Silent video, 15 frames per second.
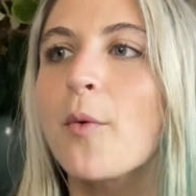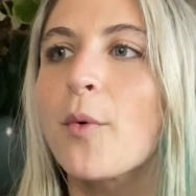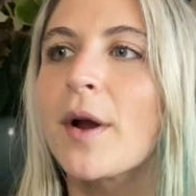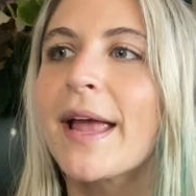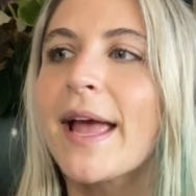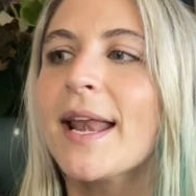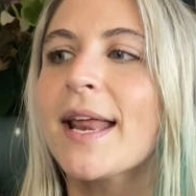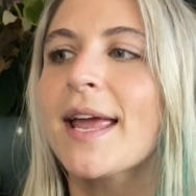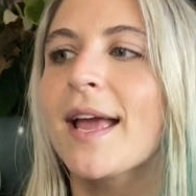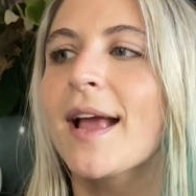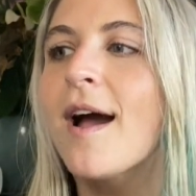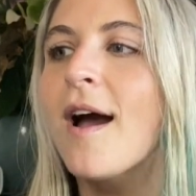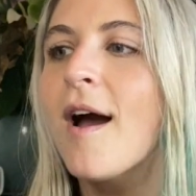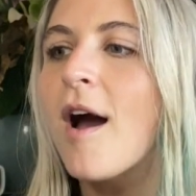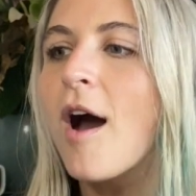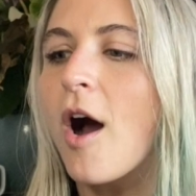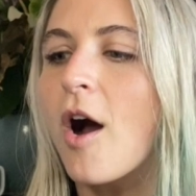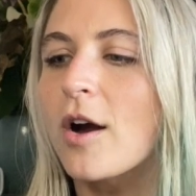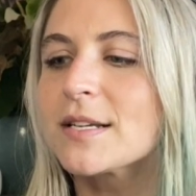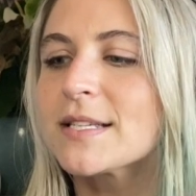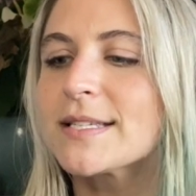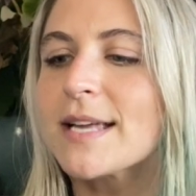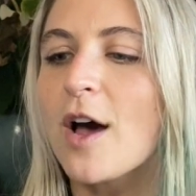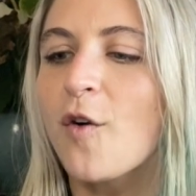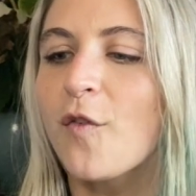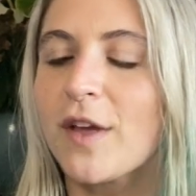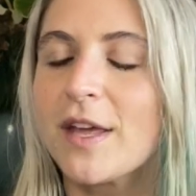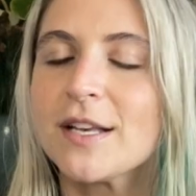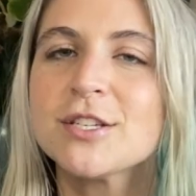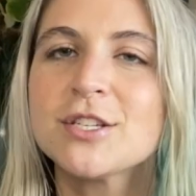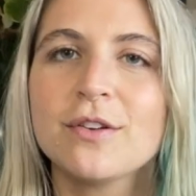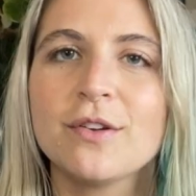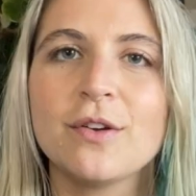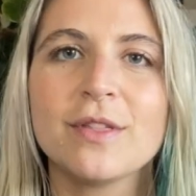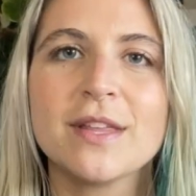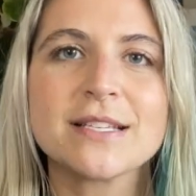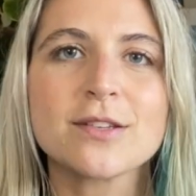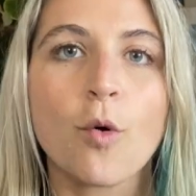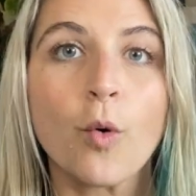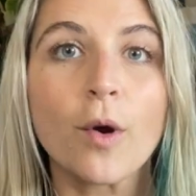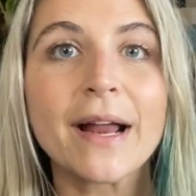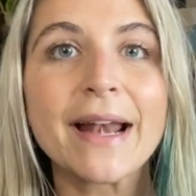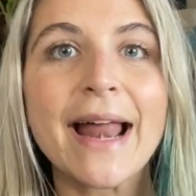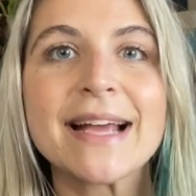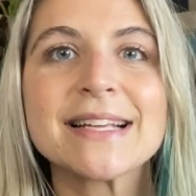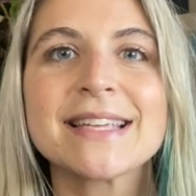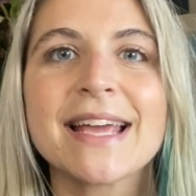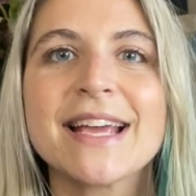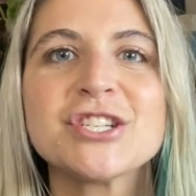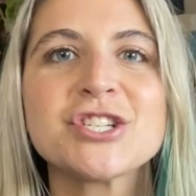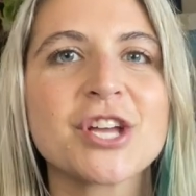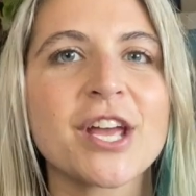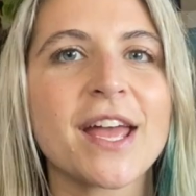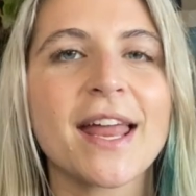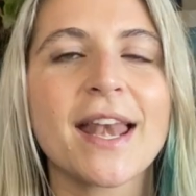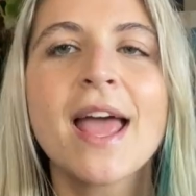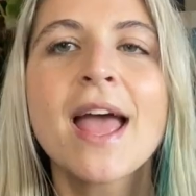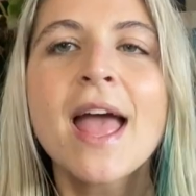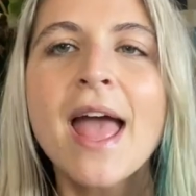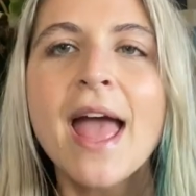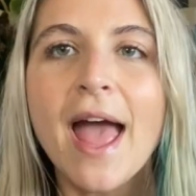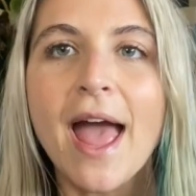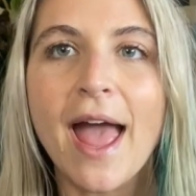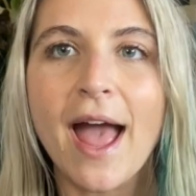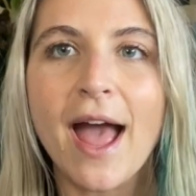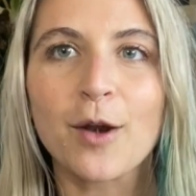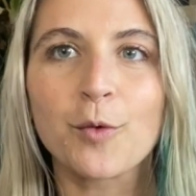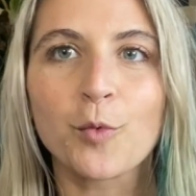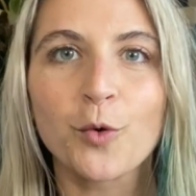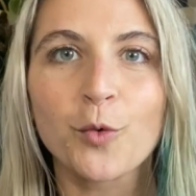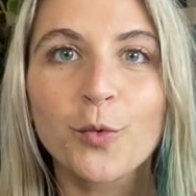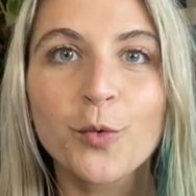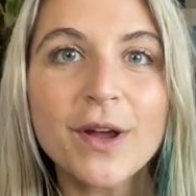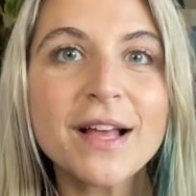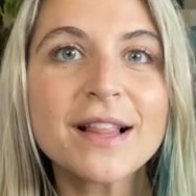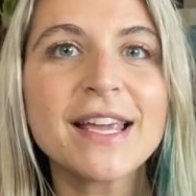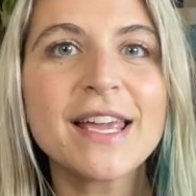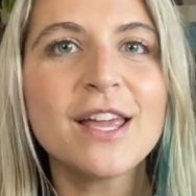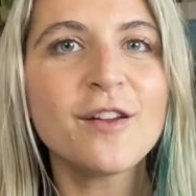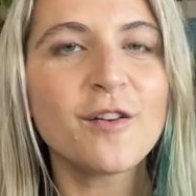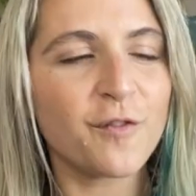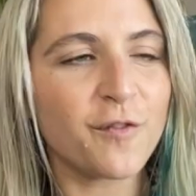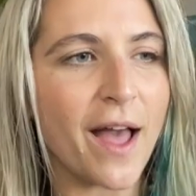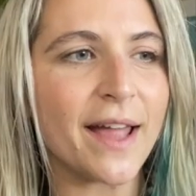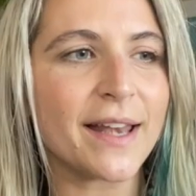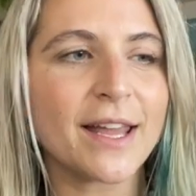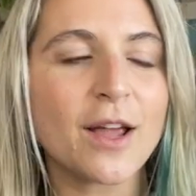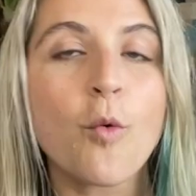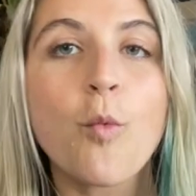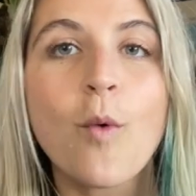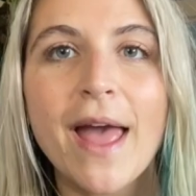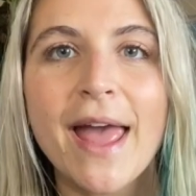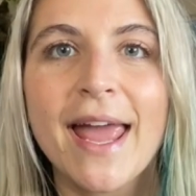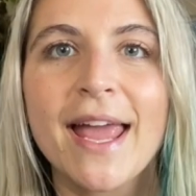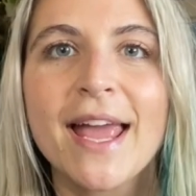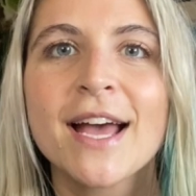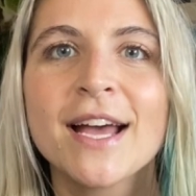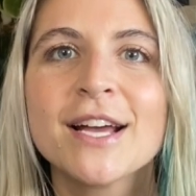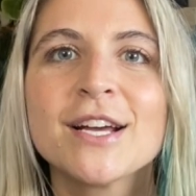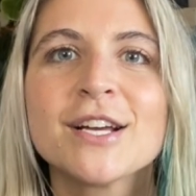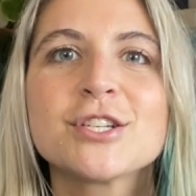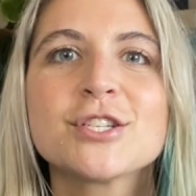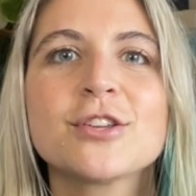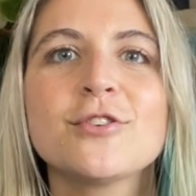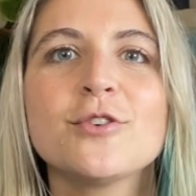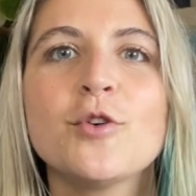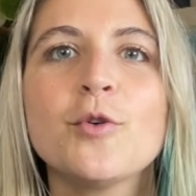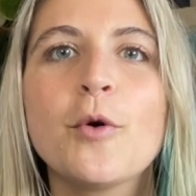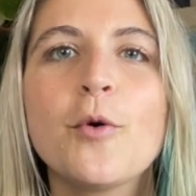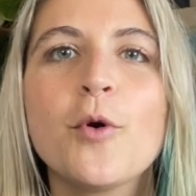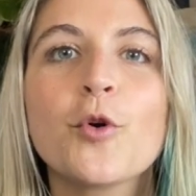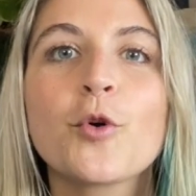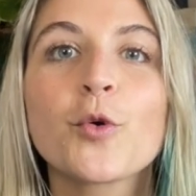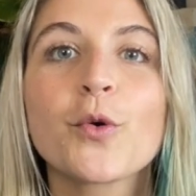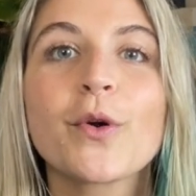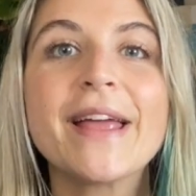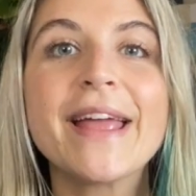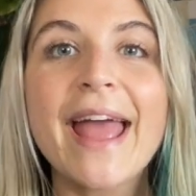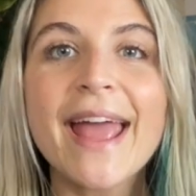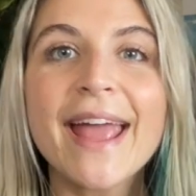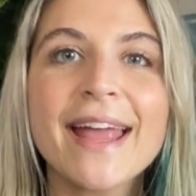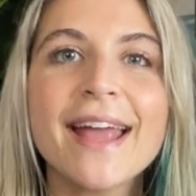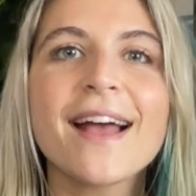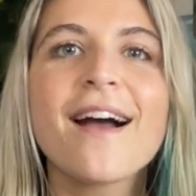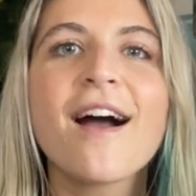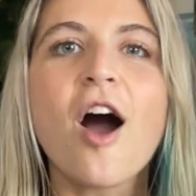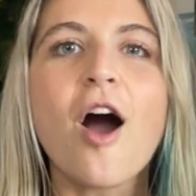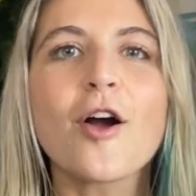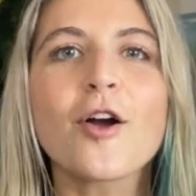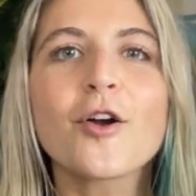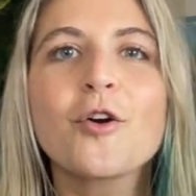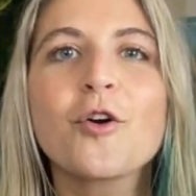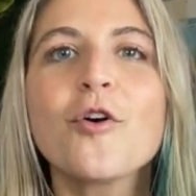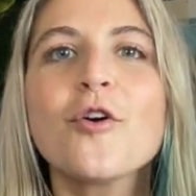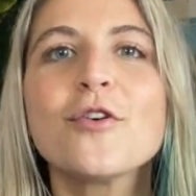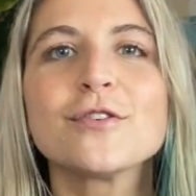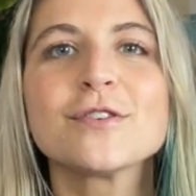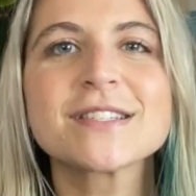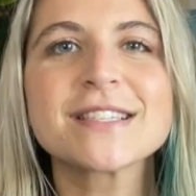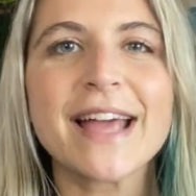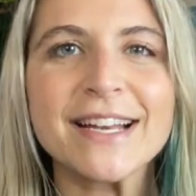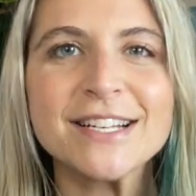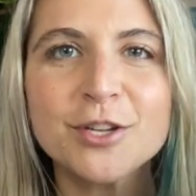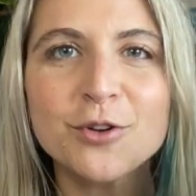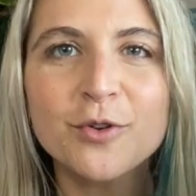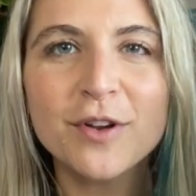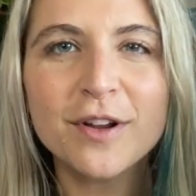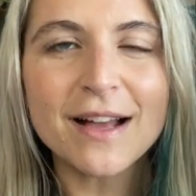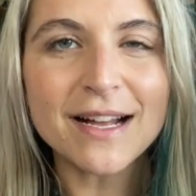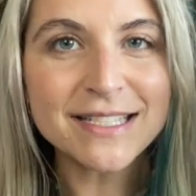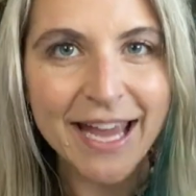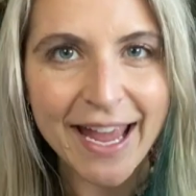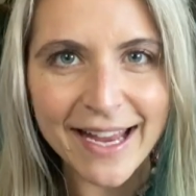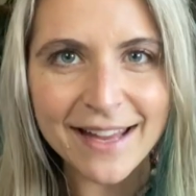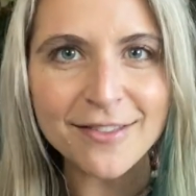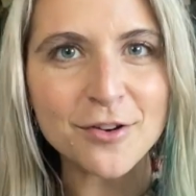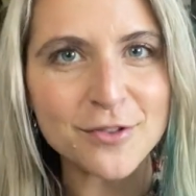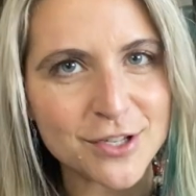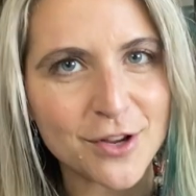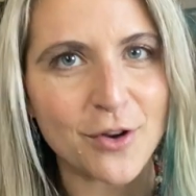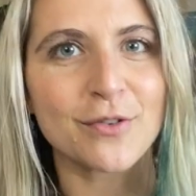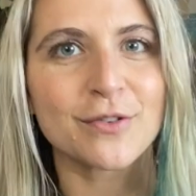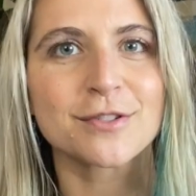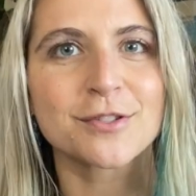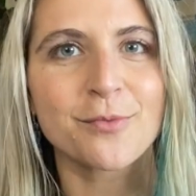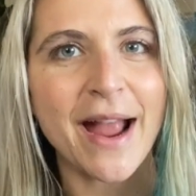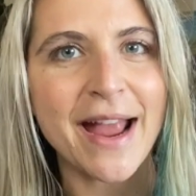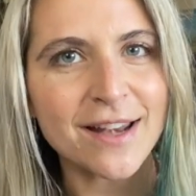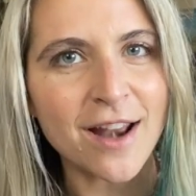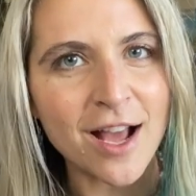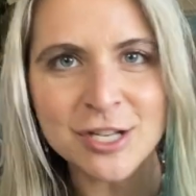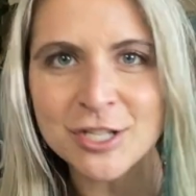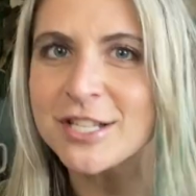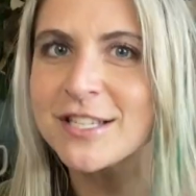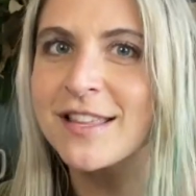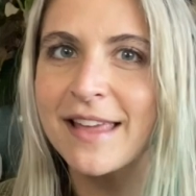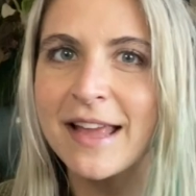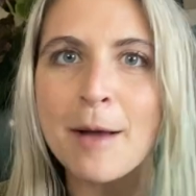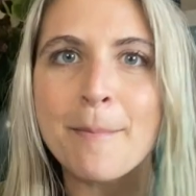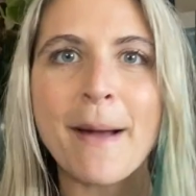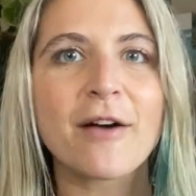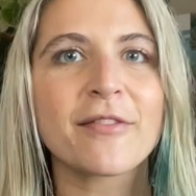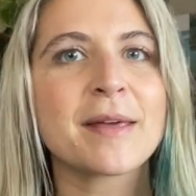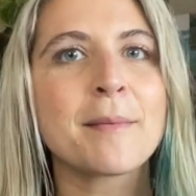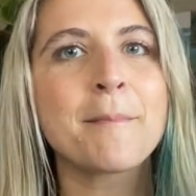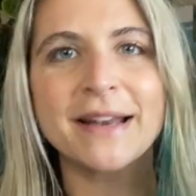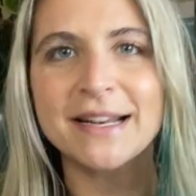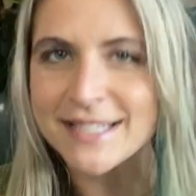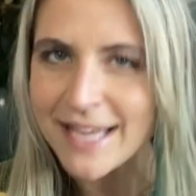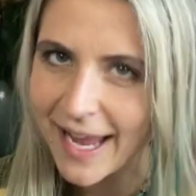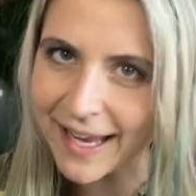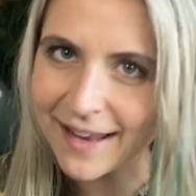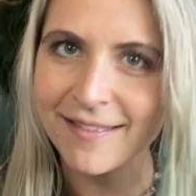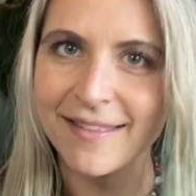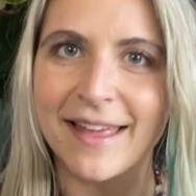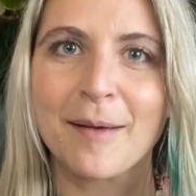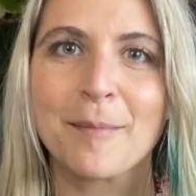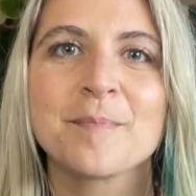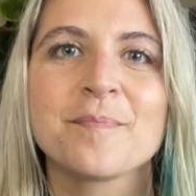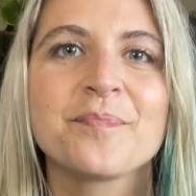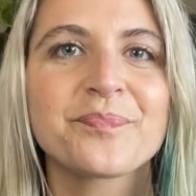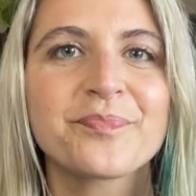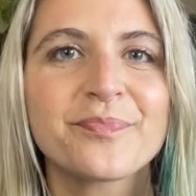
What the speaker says: We're getting ourselves into this organization, and we're really finding a way to create our goals and to attain those goals, right? Not just think about them, but attain them.